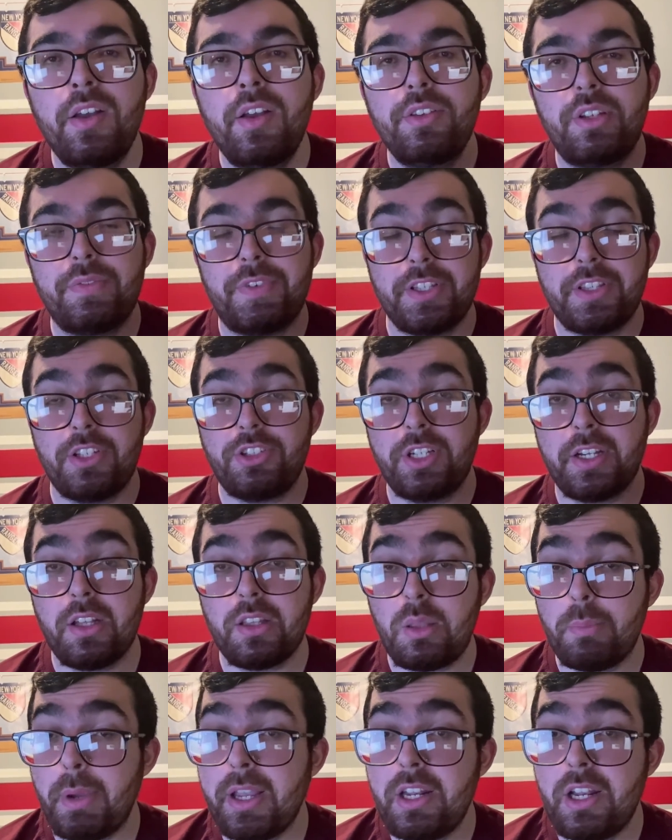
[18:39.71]
Don't forget to check out
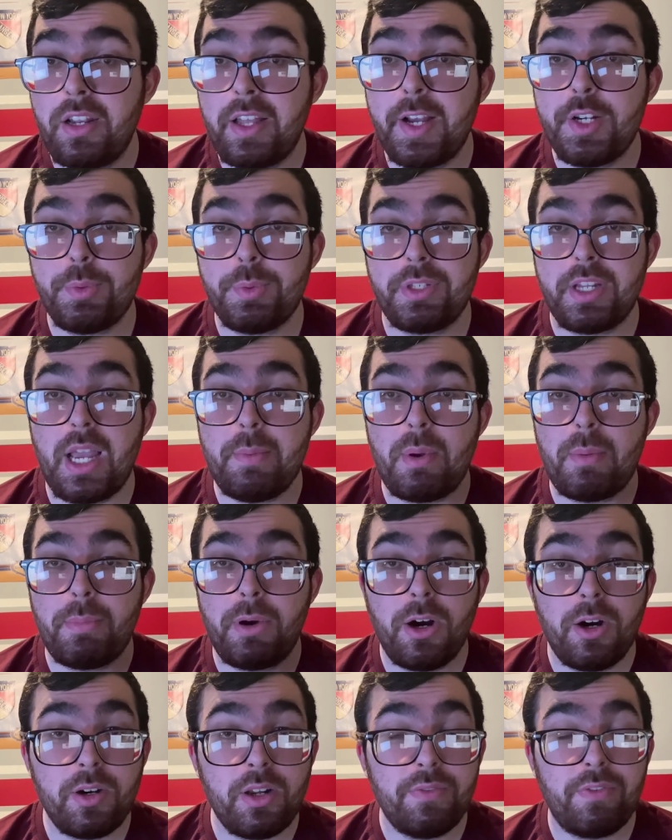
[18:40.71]
the Painted Lines, which I am a
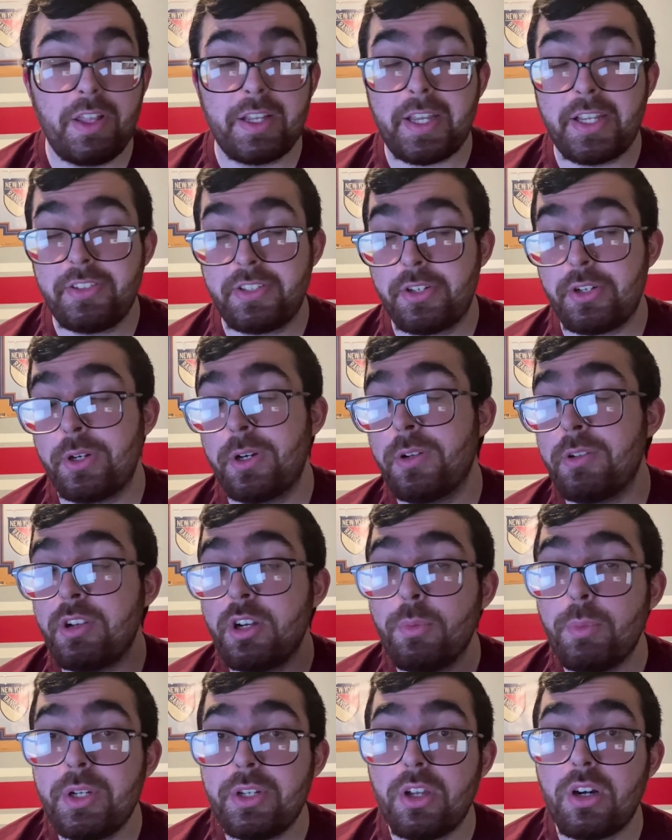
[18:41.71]
part of. Like I said earlier,
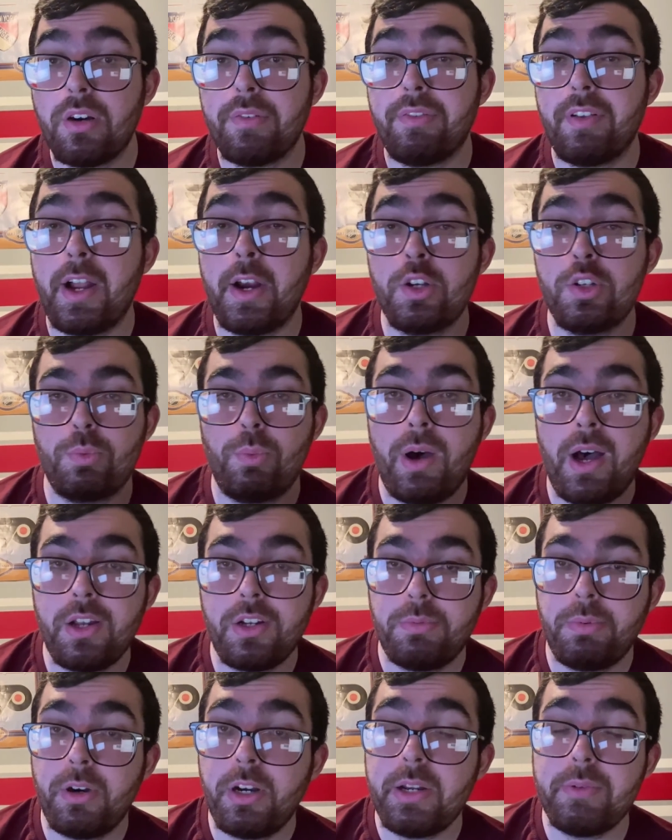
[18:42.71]
we did our Flyers
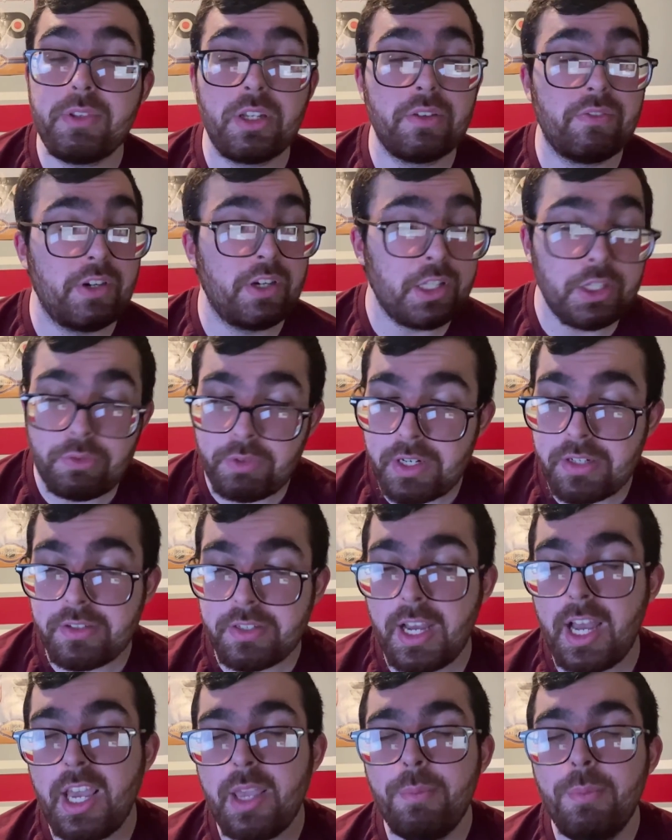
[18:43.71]
watch party. It was a really great
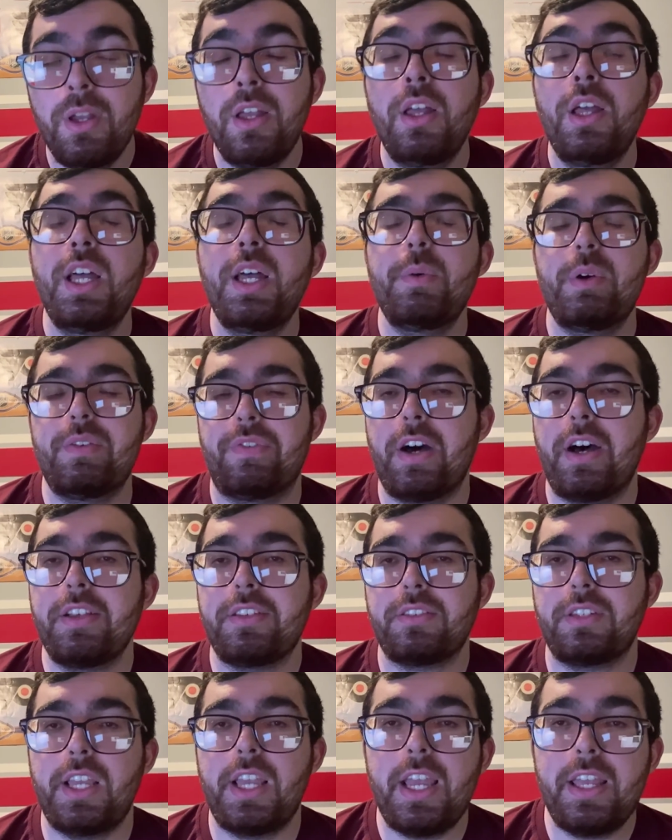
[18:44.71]
time with
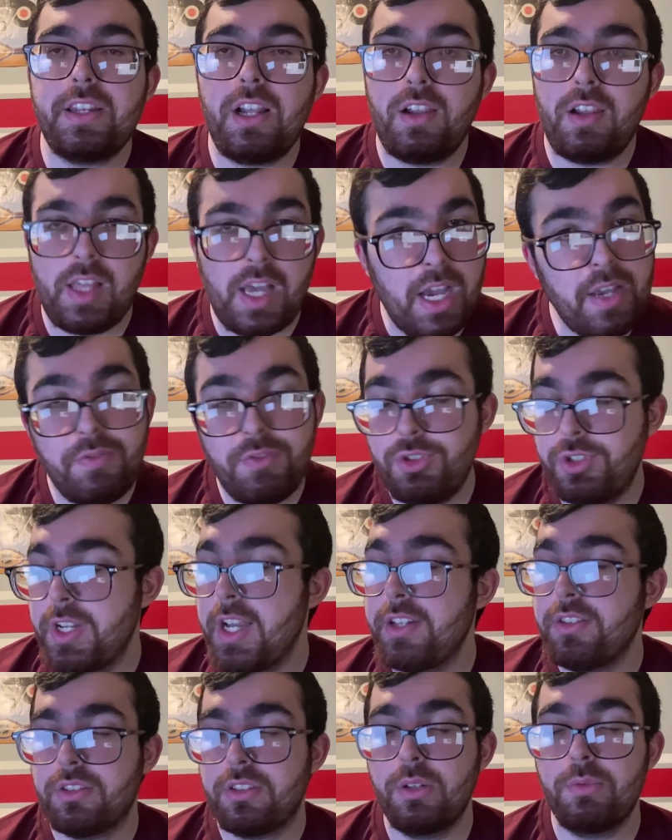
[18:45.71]
us and the live
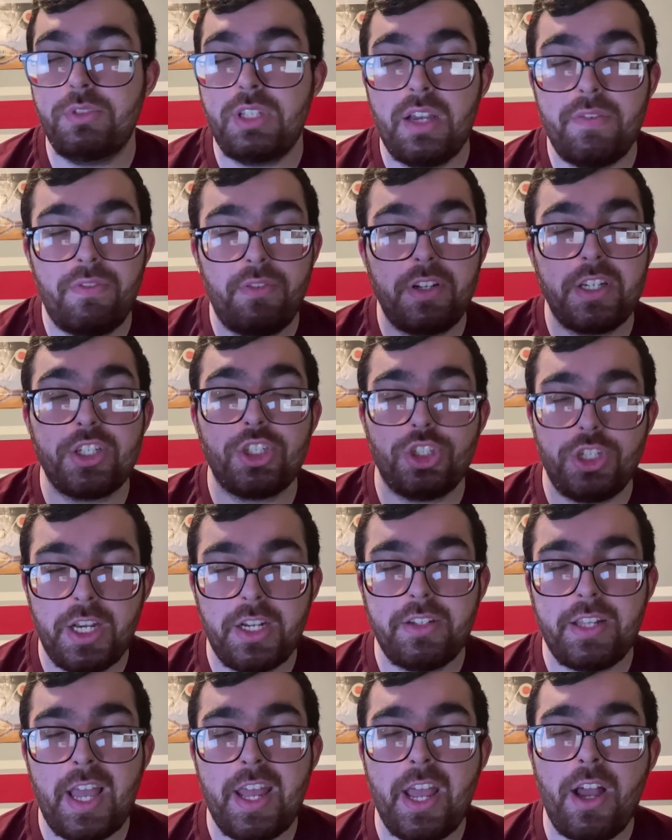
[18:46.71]
chat, so definitely check
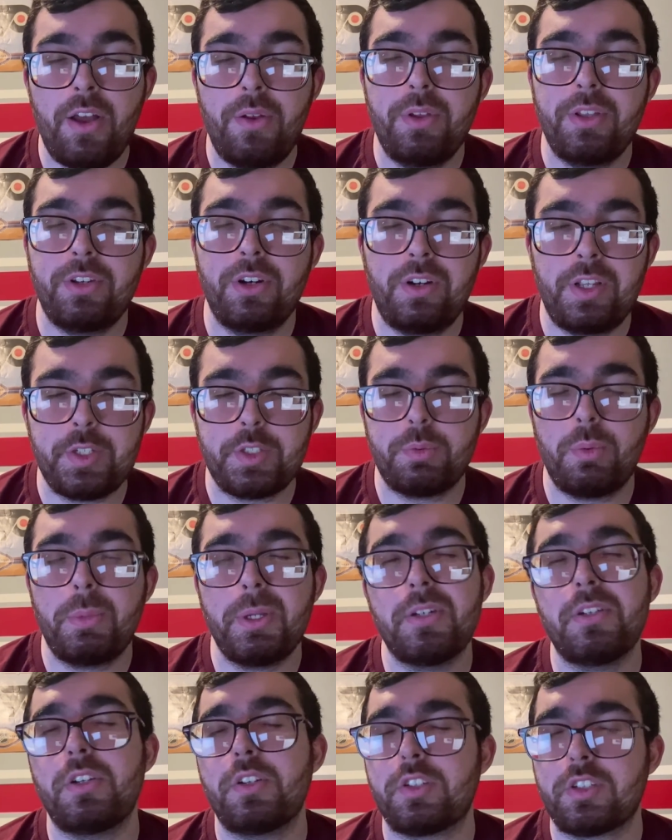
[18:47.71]
that out. Their links will be
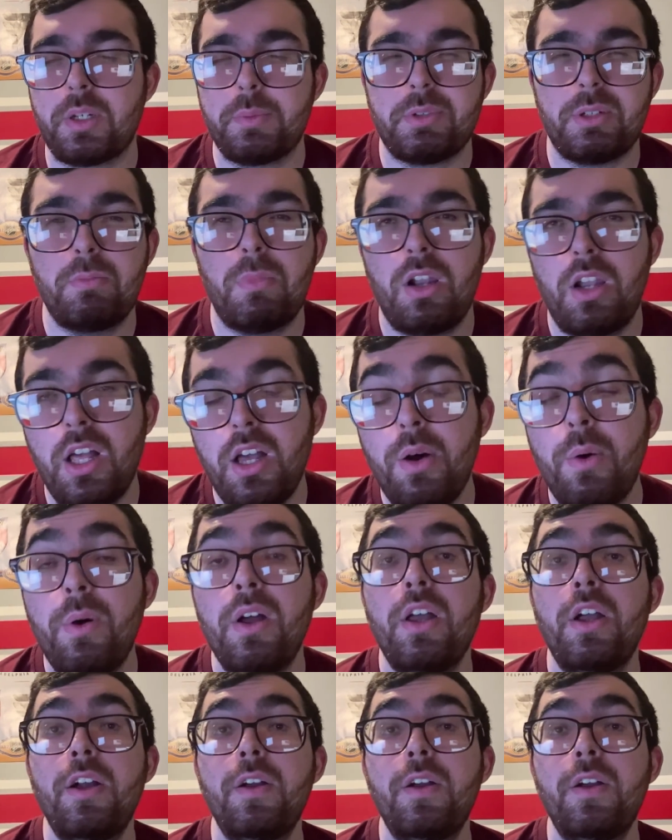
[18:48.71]
in the description below.